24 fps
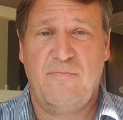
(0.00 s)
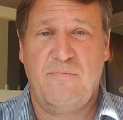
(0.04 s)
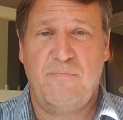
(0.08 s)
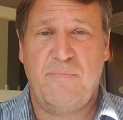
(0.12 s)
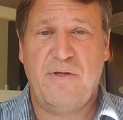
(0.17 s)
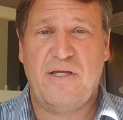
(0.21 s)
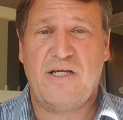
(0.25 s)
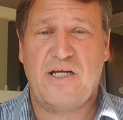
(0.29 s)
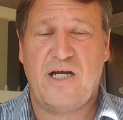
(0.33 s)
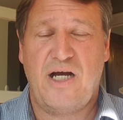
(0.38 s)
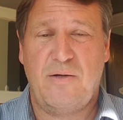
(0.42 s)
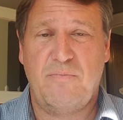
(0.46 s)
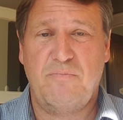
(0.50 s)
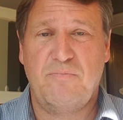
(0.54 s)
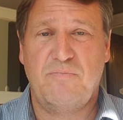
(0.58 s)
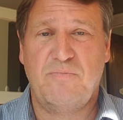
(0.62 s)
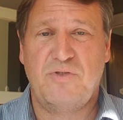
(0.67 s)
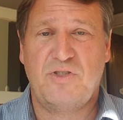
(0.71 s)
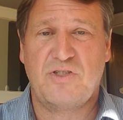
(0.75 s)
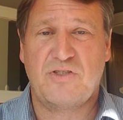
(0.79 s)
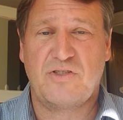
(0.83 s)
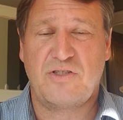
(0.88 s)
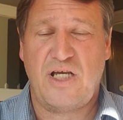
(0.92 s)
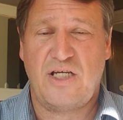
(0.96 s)
become
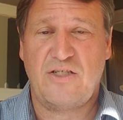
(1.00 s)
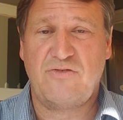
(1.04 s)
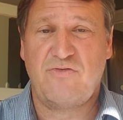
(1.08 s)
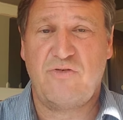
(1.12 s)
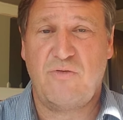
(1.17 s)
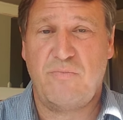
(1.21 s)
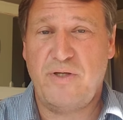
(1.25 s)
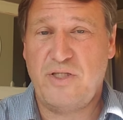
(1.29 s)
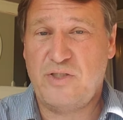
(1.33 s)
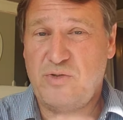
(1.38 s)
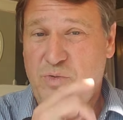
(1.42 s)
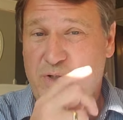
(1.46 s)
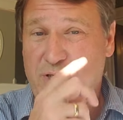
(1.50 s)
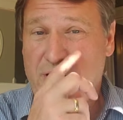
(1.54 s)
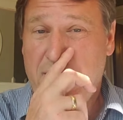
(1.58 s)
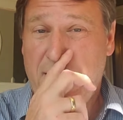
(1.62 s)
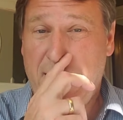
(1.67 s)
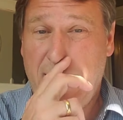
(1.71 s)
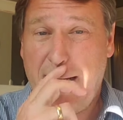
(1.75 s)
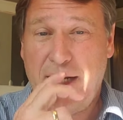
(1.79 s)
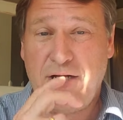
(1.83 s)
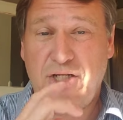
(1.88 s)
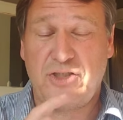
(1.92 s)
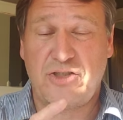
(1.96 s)
successful between
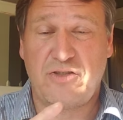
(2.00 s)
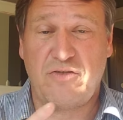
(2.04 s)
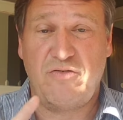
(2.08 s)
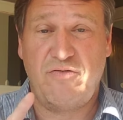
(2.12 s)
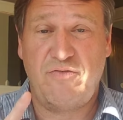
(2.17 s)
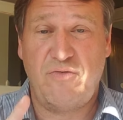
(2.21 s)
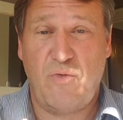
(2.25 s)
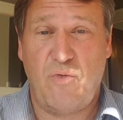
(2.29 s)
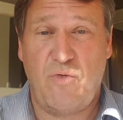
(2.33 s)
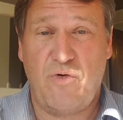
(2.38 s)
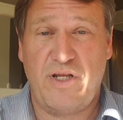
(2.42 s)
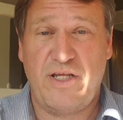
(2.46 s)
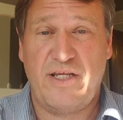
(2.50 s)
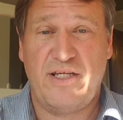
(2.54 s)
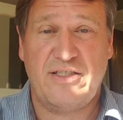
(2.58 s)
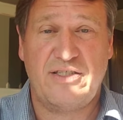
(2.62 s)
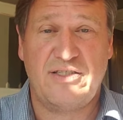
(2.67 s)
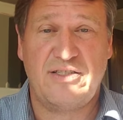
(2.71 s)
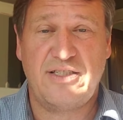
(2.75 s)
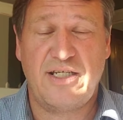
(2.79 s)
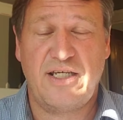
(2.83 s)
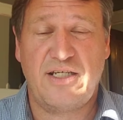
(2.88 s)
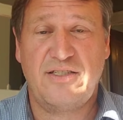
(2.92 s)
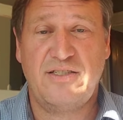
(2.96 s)
the ages of 40 and
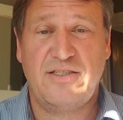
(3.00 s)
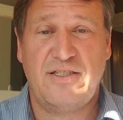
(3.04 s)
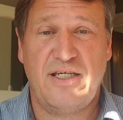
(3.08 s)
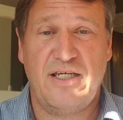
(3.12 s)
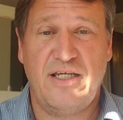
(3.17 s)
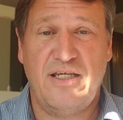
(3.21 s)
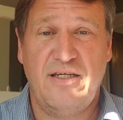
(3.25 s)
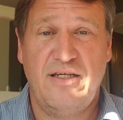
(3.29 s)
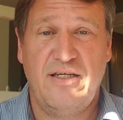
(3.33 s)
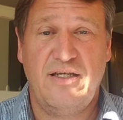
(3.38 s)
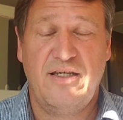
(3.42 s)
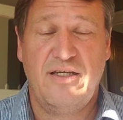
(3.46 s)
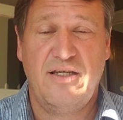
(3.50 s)
60